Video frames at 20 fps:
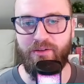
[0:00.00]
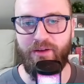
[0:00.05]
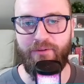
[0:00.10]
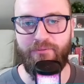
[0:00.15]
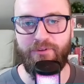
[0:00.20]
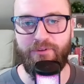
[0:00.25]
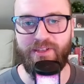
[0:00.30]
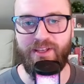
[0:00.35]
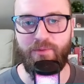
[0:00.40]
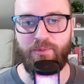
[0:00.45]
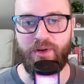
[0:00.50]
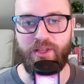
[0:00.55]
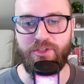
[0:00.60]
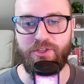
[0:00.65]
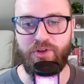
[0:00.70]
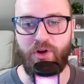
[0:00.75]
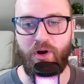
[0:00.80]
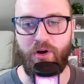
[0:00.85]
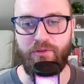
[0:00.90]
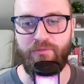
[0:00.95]
I forget what it's
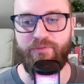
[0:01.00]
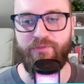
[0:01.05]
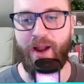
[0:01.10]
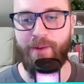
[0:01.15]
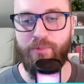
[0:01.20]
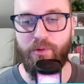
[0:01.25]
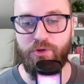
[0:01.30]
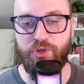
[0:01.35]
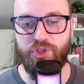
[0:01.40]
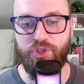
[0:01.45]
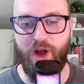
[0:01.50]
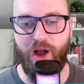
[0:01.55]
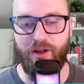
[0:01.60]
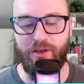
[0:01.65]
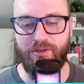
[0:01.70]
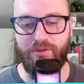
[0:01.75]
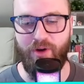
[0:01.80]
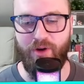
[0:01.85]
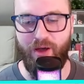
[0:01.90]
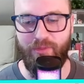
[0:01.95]
called, Vibroshock
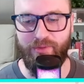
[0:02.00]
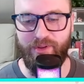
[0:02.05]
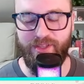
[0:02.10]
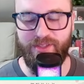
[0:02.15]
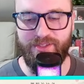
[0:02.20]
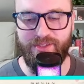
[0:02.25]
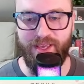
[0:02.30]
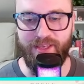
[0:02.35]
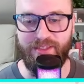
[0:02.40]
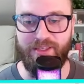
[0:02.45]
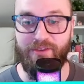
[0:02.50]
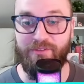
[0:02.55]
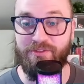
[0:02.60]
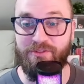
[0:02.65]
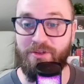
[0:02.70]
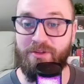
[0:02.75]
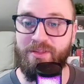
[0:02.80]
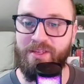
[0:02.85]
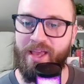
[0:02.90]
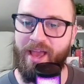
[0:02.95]
Gauntlets, that gives
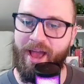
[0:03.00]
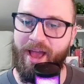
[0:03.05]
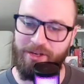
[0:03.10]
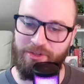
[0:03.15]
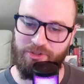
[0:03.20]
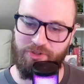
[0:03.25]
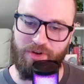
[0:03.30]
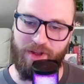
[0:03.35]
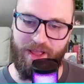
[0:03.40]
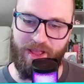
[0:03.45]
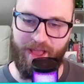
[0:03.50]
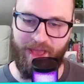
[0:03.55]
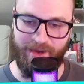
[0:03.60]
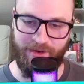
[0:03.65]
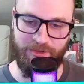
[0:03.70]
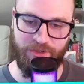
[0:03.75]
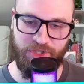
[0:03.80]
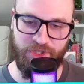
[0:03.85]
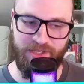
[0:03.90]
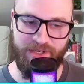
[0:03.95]
you the extra
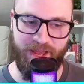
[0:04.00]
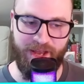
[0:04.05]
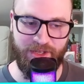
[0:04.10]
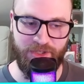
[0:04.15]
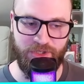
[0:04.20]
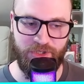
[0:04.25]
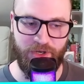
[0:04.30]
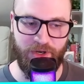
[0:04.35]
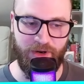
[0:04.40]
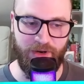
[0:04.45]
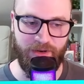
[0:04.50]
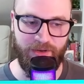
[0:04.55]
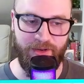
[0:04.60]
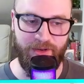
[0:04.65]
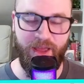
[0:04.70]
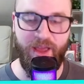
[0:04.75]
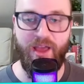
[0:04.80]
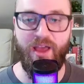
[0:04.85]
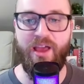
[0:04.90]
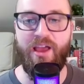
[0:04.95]
energy next turn.
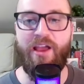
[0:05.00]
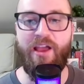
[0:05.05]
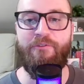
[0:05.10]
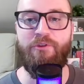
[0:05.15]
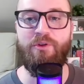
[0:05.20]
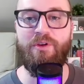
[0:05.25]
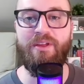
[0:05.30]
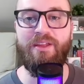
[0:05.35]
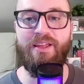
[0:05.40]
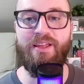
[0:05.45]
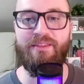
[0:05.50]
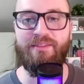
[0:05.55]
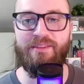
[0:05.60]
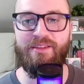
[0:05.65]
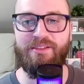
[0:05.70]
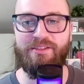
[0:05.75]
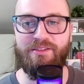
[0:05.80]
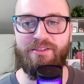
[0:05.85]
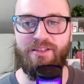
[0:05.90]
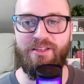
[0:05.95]
If you can get
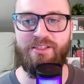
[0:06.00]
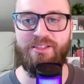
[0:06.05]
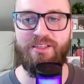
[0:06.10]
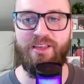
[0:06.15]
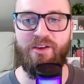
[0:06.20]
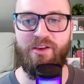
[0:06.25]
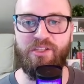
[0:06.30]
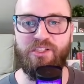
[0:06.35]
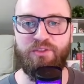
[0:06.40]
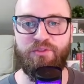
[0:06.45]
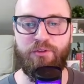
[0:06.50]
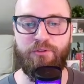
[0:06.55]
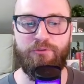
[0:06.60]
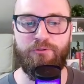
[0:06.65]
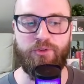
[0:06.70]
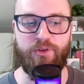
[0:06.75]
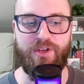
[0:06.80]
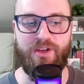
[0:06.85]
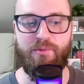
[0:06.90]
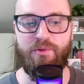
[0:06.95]
these skills for
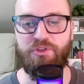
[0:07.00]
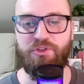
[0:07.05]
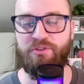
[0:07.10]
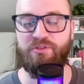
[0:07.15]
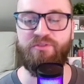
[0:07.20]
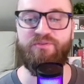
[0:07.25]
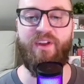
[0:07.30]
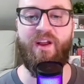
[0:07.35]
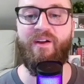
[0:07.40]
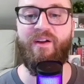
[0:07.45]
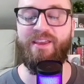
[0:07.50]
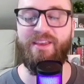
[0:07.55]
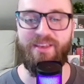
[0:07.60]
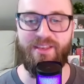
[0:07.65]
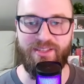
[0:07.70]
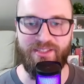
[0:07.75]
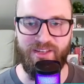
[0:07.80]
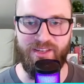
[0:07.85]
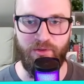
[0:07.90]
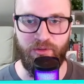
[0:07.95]
free, which is very
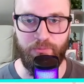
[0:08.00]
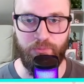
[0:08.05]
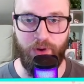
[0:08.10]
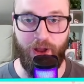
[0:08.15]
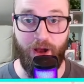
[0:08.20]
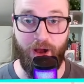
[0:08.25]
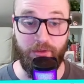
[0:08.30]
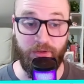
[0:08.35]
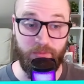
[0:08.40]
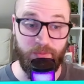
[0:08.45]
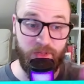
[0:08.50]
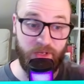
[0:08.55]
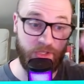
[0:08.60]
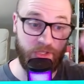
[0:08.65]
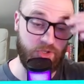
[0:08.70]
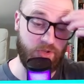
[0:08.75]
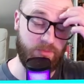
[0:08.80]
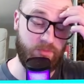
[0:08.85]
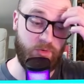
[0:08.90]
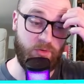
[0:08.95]
easy with Prowler
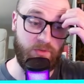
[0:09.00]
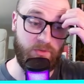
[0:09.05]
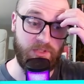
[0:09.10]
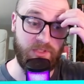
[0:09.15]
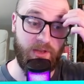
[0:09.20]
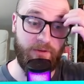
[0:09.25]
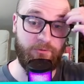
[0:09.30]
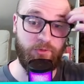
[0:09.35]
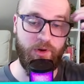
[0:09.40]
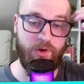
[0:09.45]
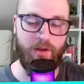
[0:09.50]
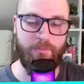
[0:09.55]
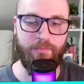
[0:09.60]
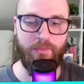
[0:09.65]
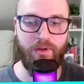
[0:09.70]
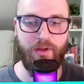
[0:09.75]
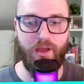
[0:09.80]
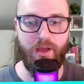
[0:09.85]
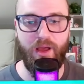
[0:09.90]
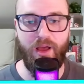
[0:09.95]
because you're moving stuff around
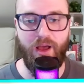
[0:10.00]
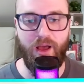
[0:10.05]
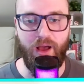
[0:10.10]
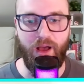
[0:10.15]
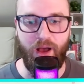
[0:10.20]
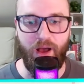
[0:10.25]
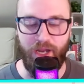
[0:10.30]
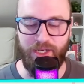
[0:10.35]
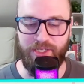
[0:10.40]
a